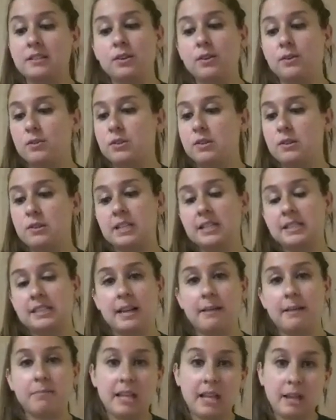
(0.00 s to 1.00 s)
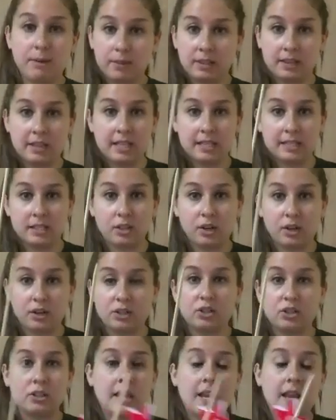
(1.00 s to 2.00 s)
you do the same thing with this
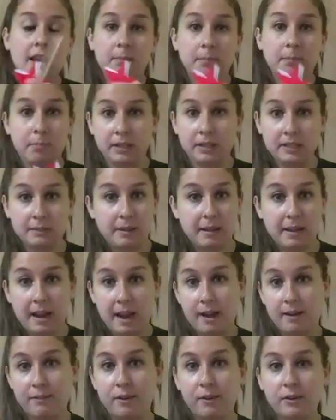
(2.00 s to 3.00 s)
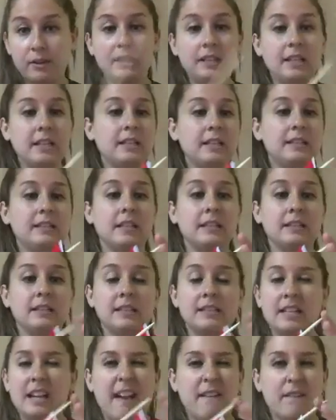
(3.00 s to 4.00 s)
large thing. Please be careful with this. It
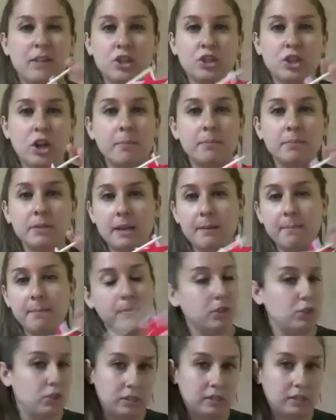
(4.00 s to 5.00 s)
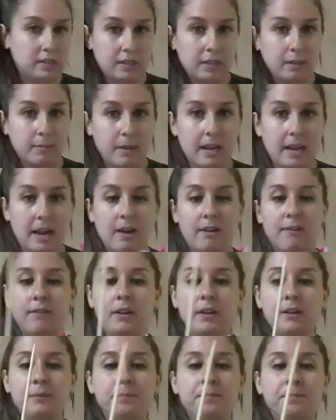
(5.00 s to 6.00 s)
doesn't have a sharp tip, but just still be
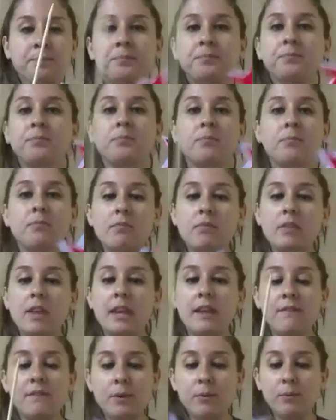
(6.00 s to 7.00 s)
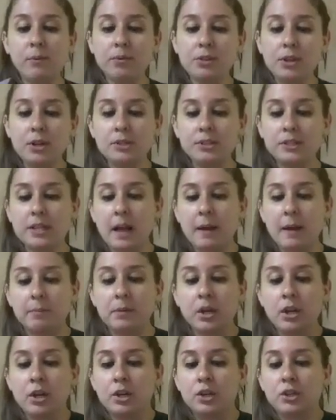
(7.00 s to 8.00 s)
careful. There's
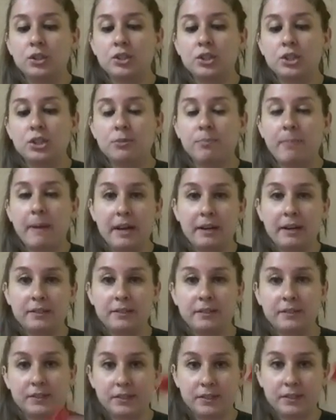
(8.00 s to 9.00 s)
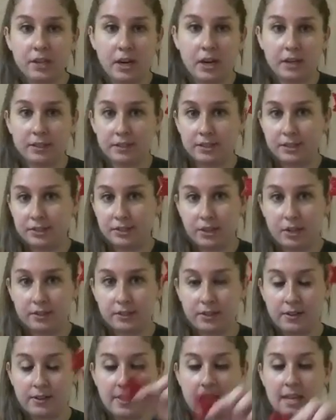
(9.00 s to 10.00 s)
two pairs of stars, there's
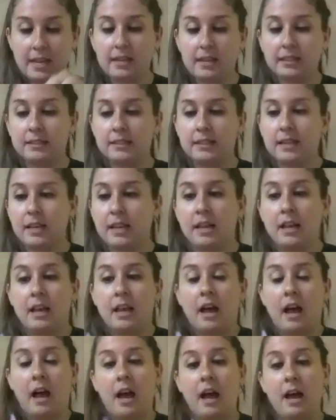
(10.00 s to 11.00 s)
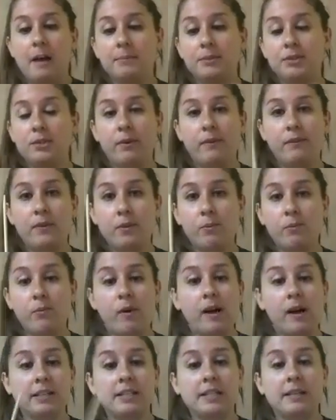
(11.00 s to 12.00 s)
also these. So if you
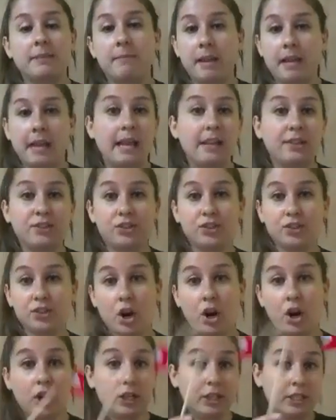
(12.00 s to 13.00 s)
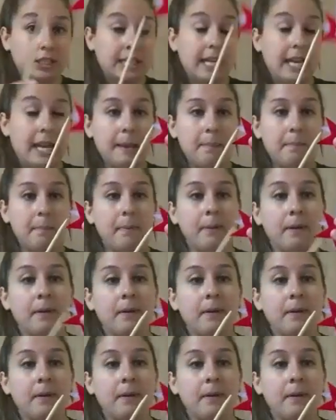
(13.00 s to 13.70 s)
want to make a star tip,